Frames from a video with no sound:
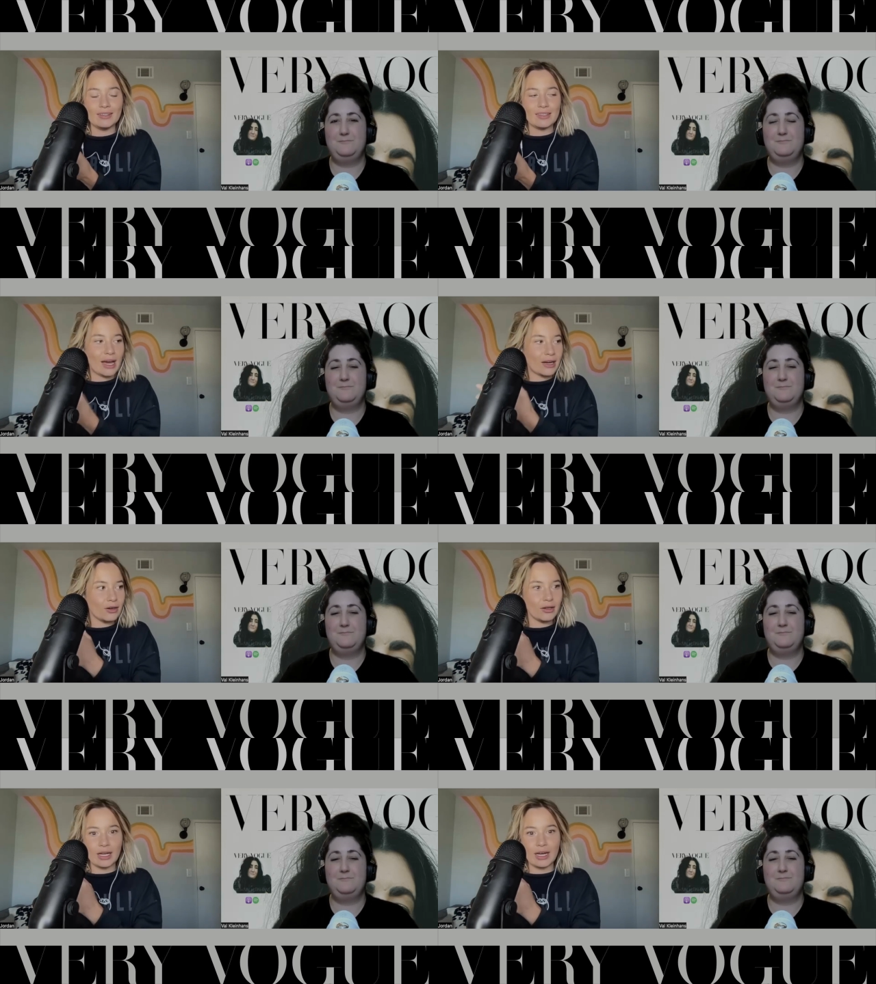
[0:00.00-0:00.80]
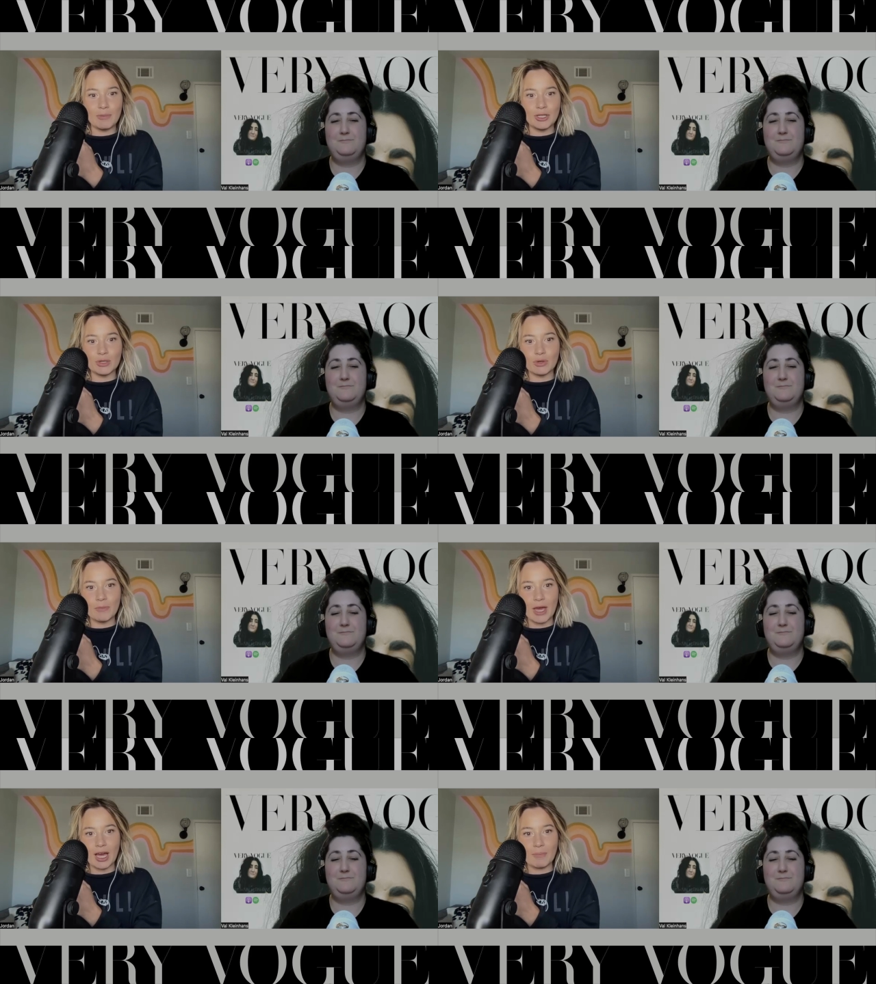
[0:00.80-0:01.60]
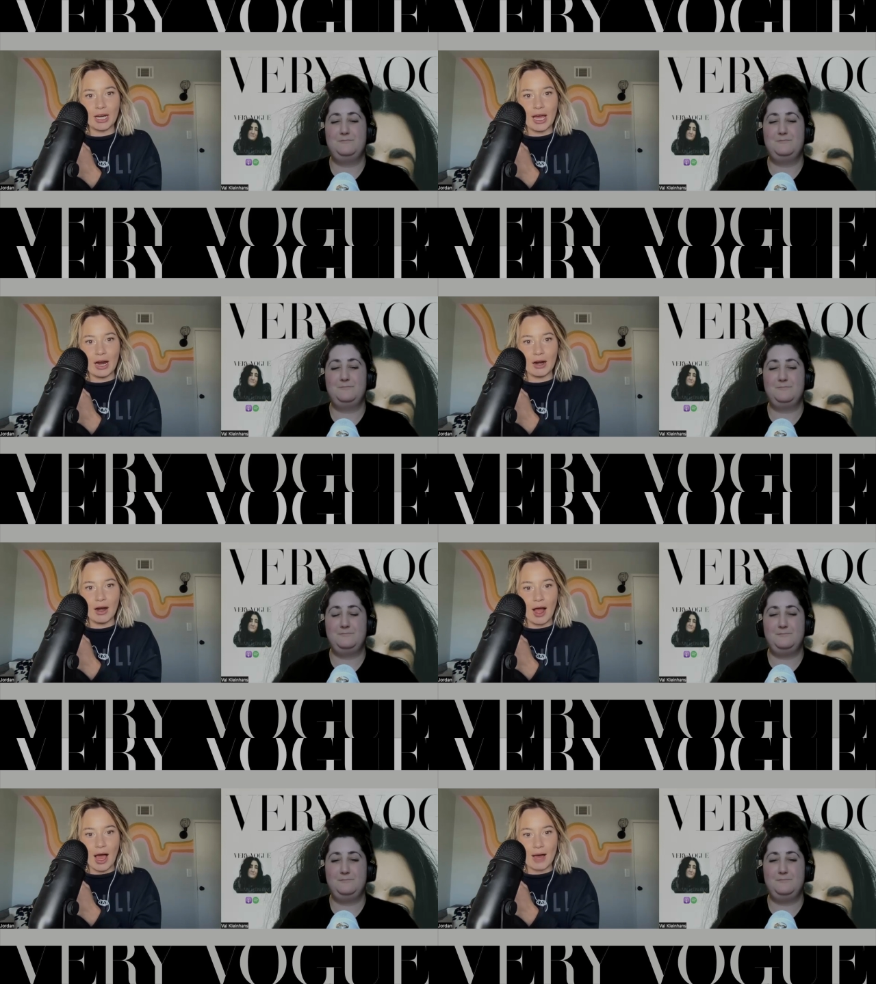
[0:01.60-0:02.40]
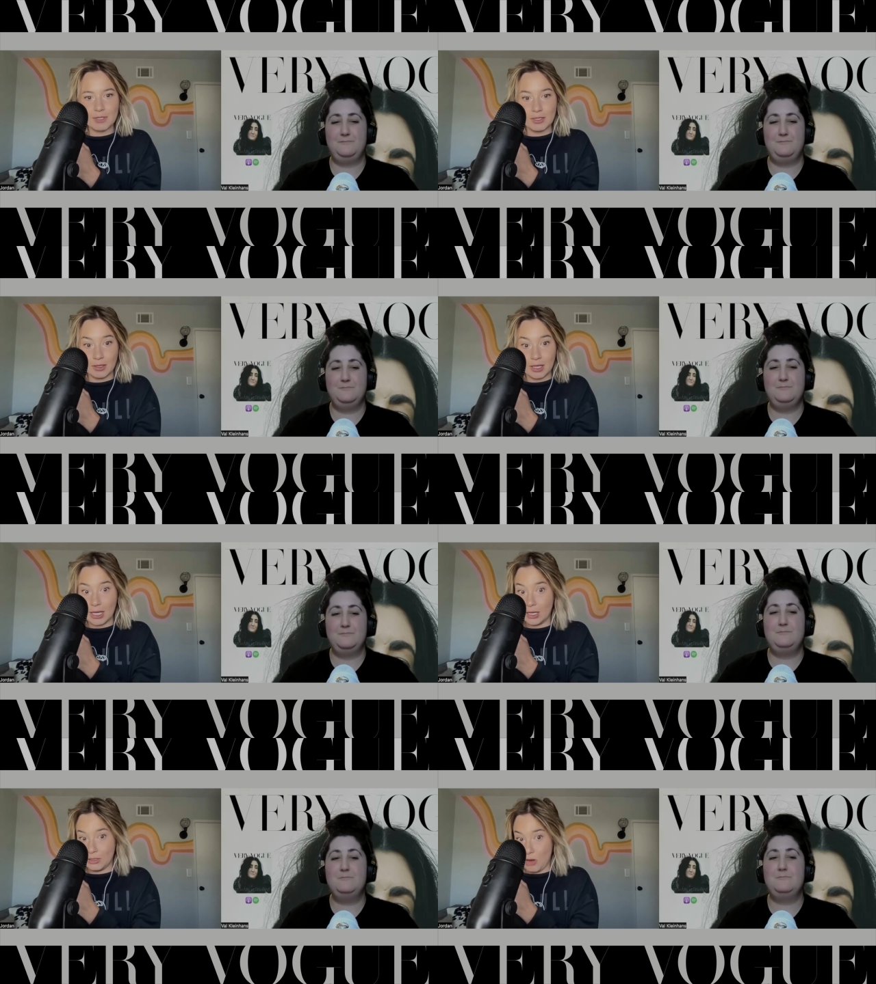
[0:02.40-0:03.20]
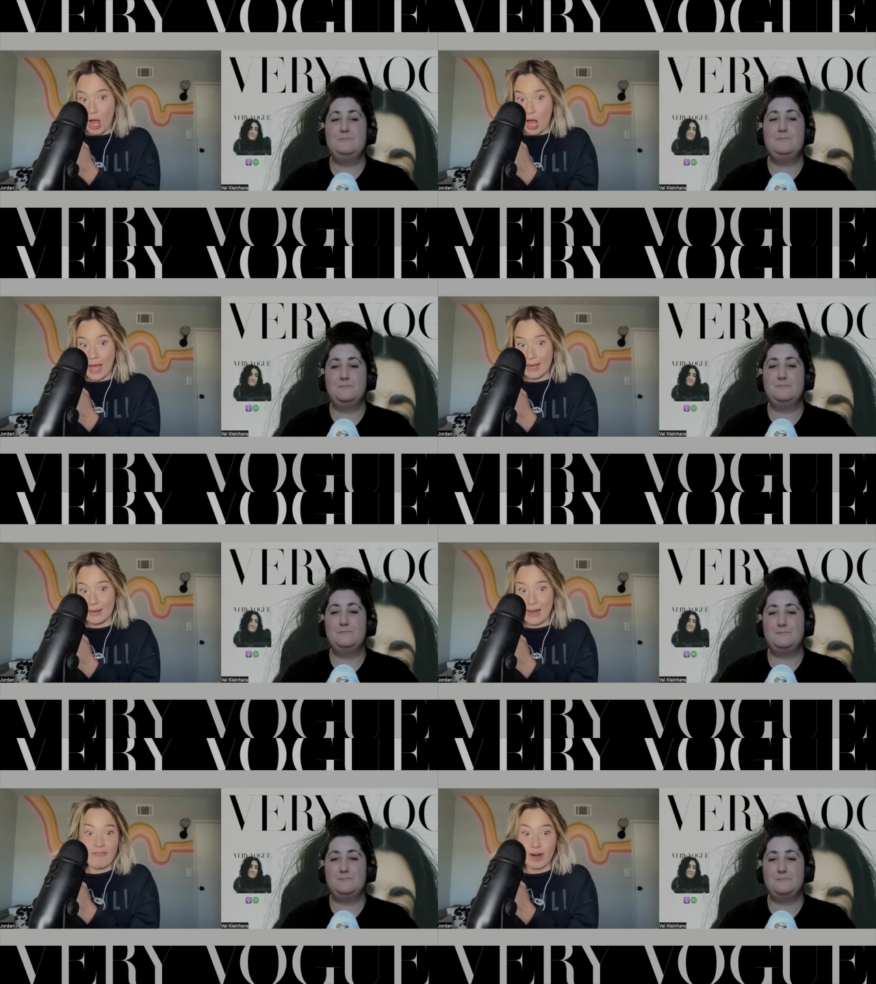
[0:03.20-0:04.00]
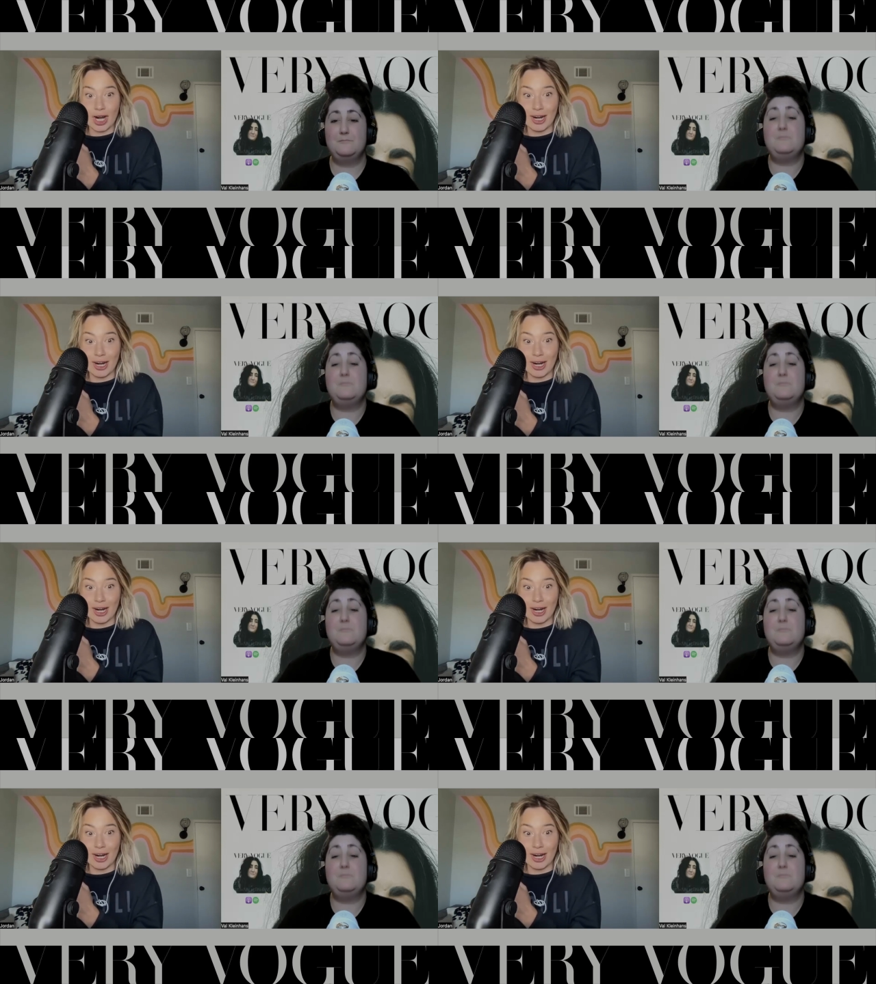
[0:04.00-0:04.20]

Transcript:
Speaker 1: Did that girl get up and do her makeup and hair? Absolutely not. Never.